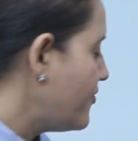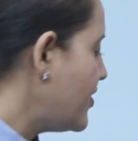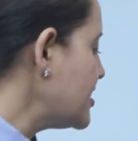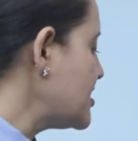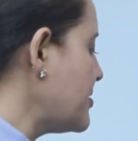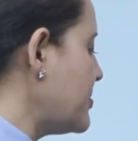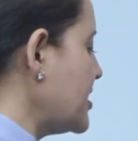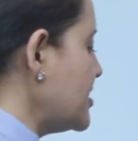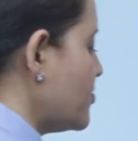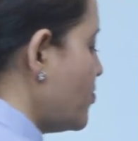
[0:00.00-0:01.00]
First
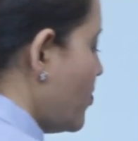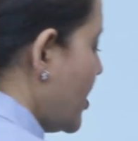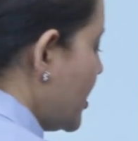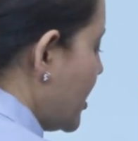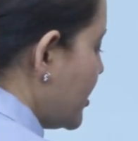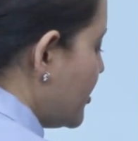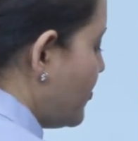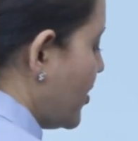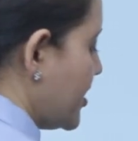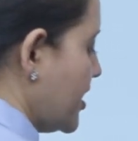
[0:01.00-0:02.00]
number is
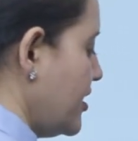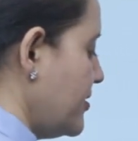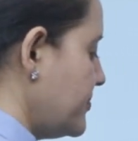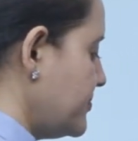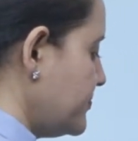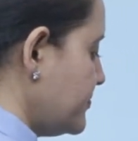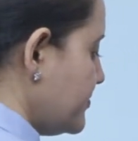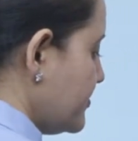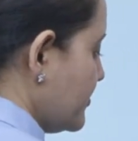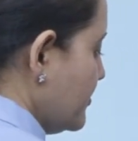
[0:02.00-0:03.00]
140.
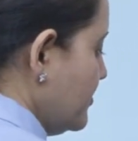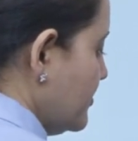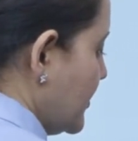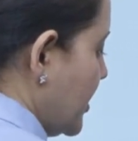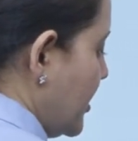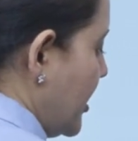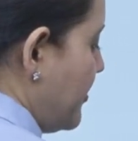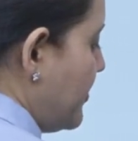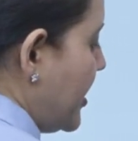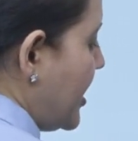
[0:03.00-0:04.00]
The
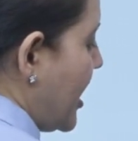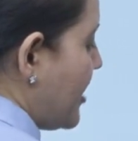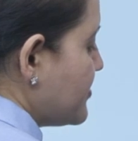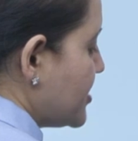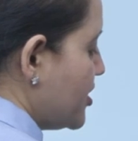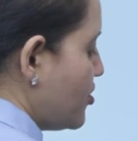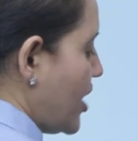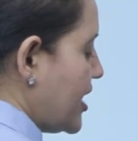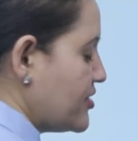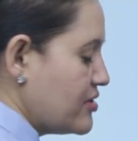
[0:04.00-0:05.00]
number have
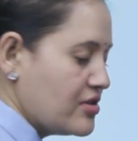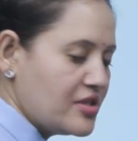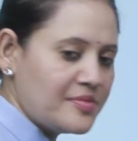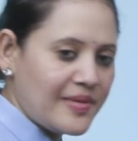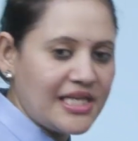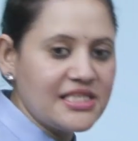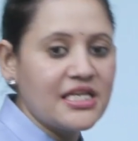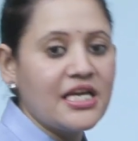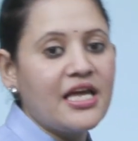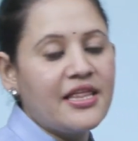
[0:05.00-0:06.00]
0 at its unit
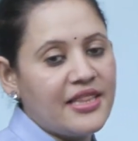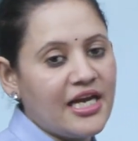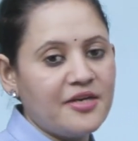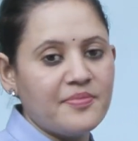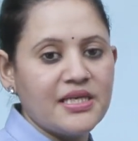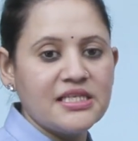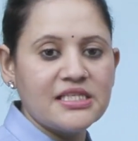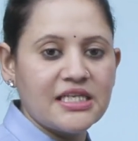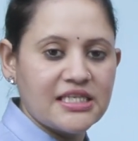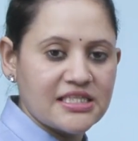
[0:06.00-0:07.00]
place. That
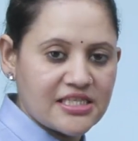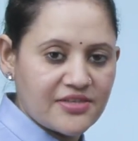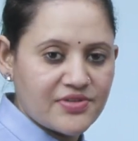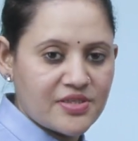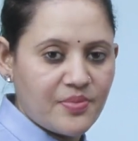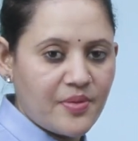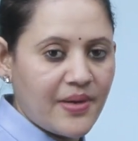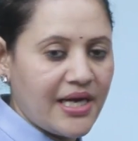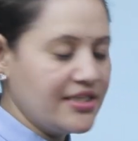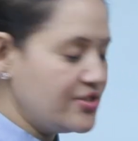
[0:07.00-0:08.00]
means it is divisible
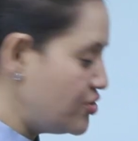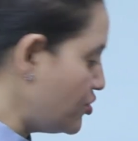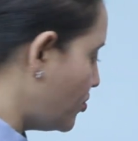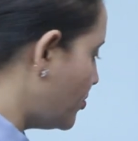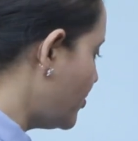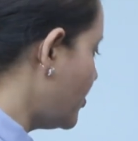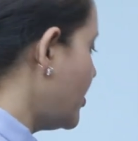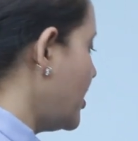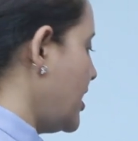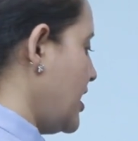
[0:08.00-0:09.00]
by 2
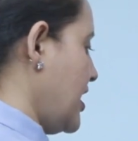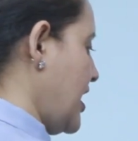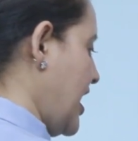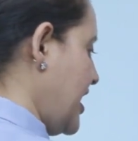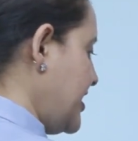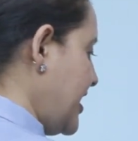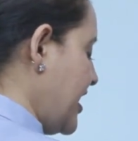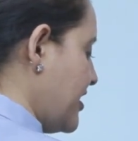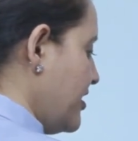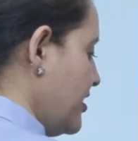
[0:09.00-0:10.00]
and
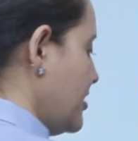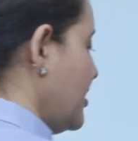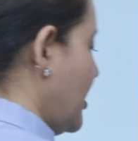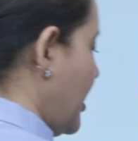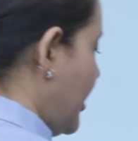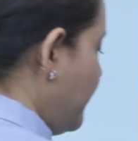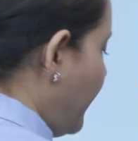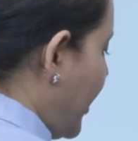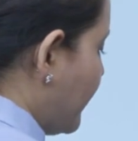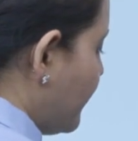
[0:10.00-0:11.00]
10 and
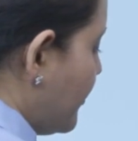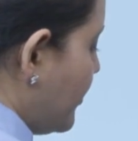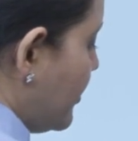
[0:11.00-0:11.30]
5.